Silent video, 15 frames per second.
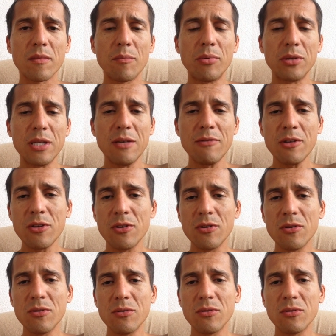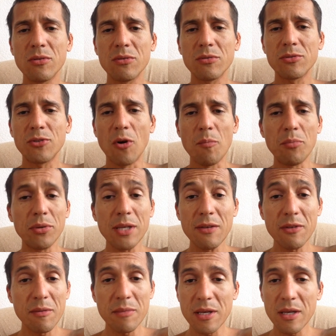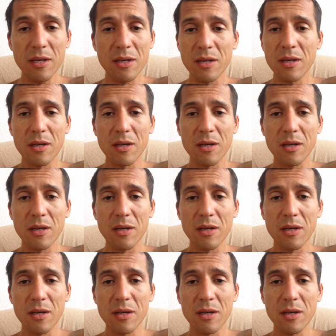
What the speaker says: Believe in you. Don't believe in me.